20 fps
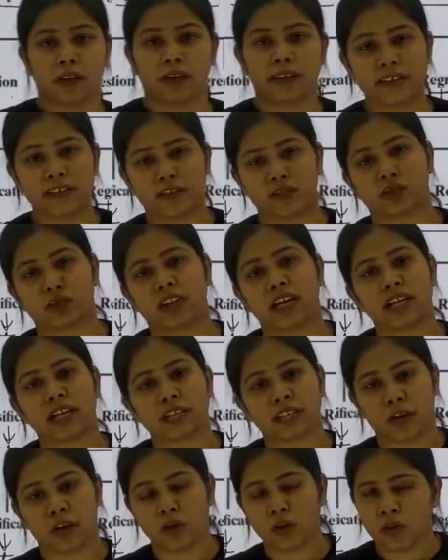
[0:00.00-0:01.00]
right? So that's
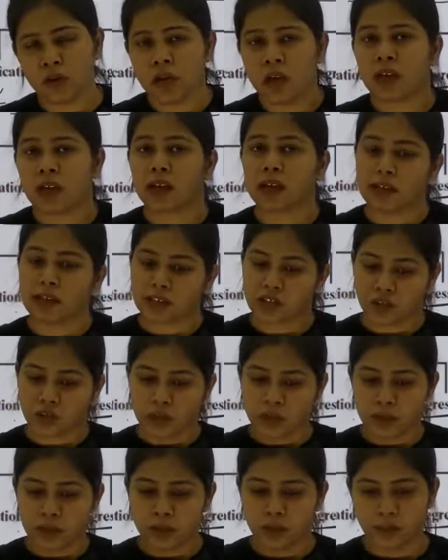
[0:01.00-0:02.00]
how
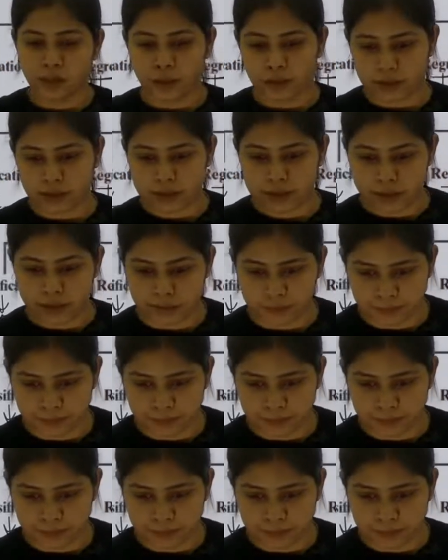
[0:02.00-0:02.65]
clustering works.